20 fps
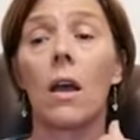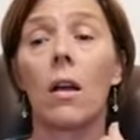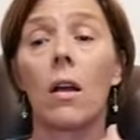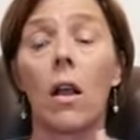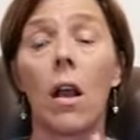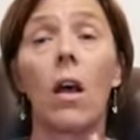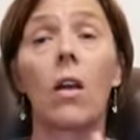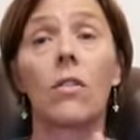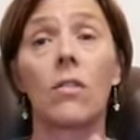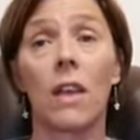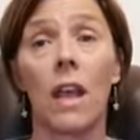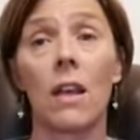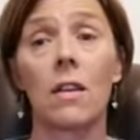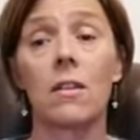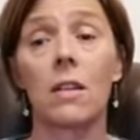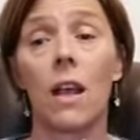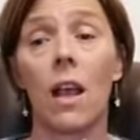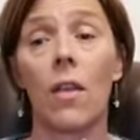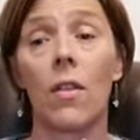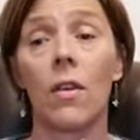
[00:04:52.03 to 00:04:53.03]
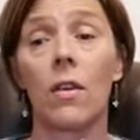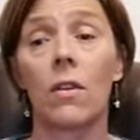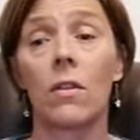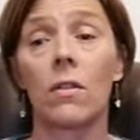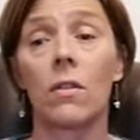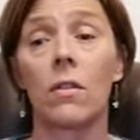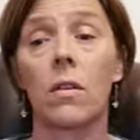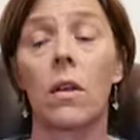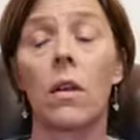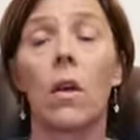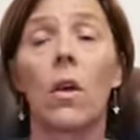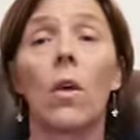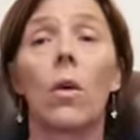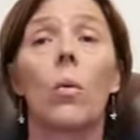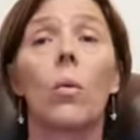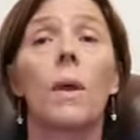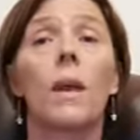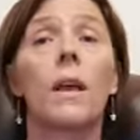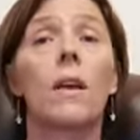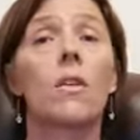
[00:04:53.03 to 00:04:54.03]
class get-togethers,
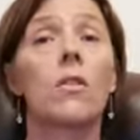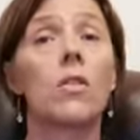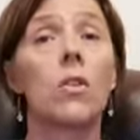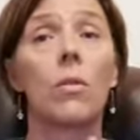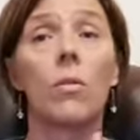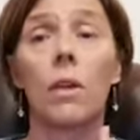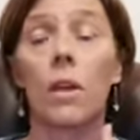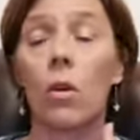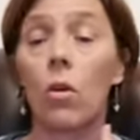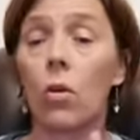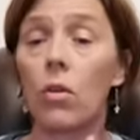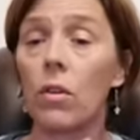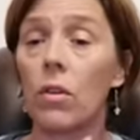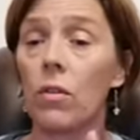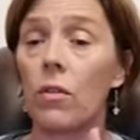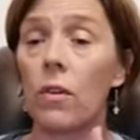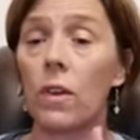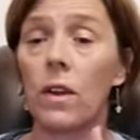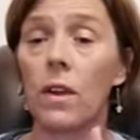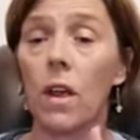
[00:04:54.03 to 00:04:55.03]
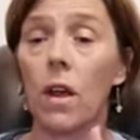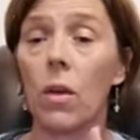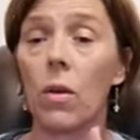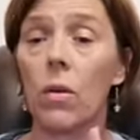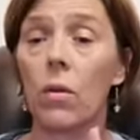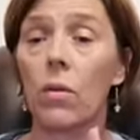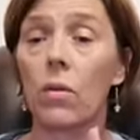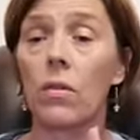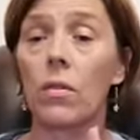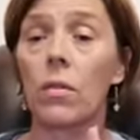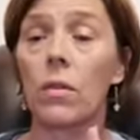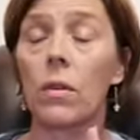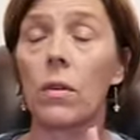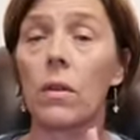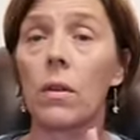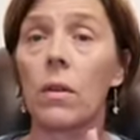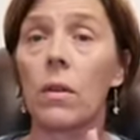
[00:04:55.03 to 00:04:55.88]
we can do recorded videos.